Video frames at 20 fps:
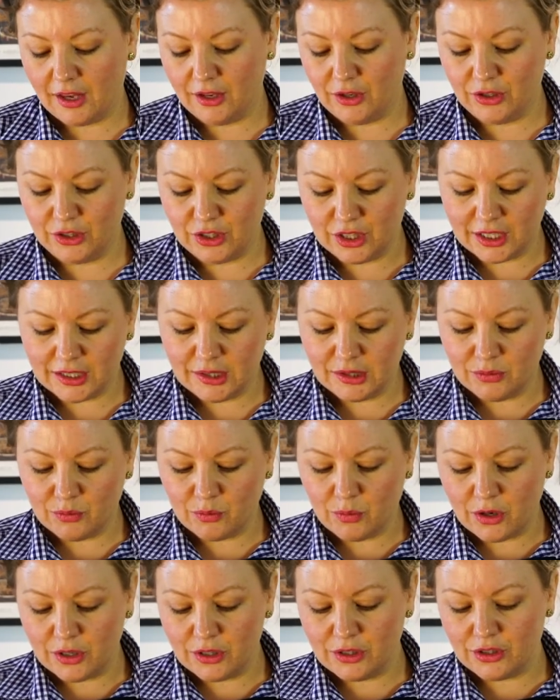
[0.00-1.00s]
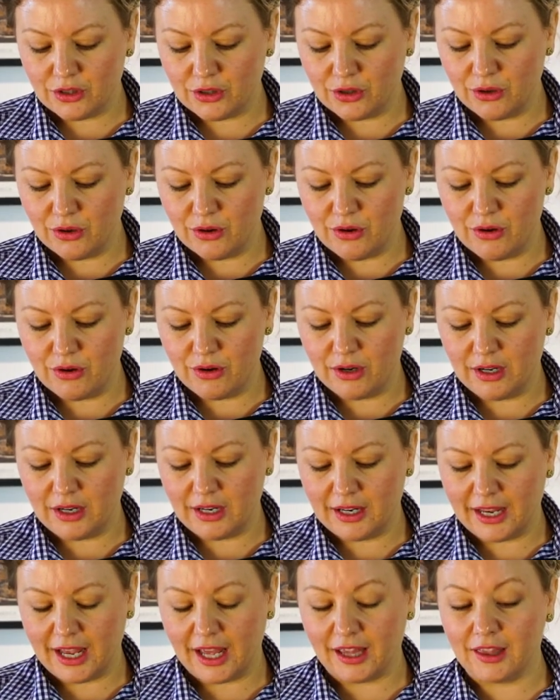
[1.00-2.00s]
You just want to
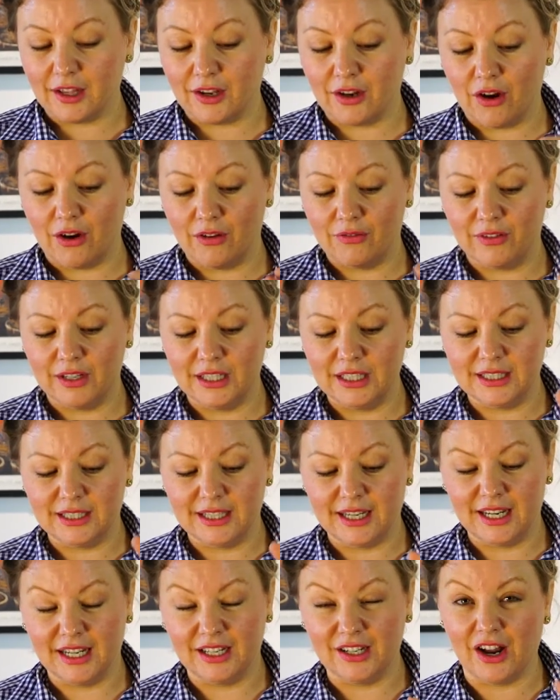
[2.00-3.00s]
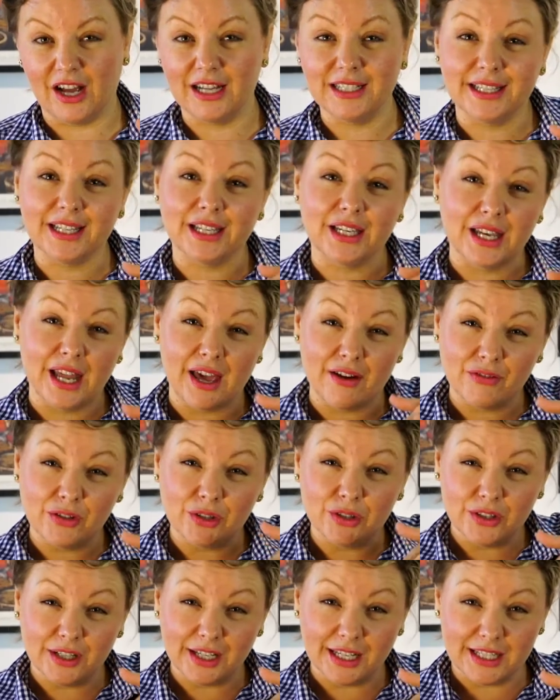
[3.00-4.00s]
get the coffee sitting nice and
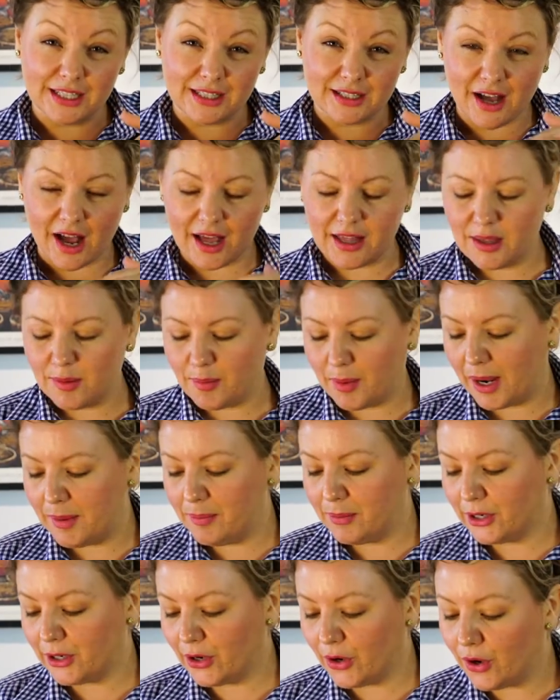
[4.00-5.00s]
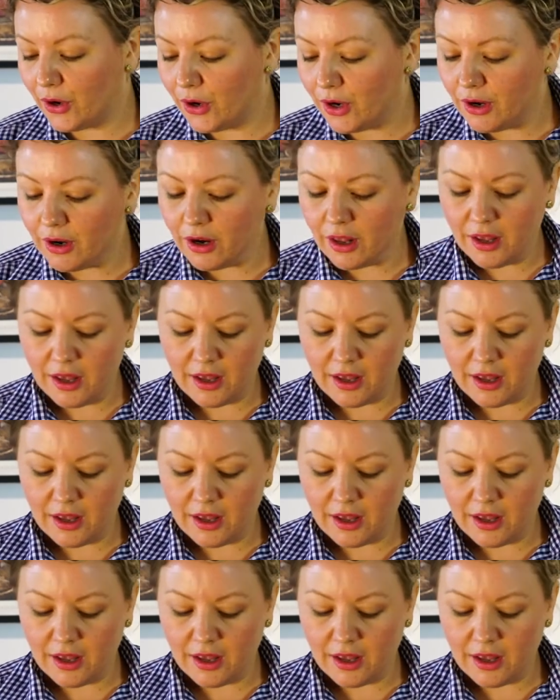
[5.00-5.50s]
level inside the paper cone.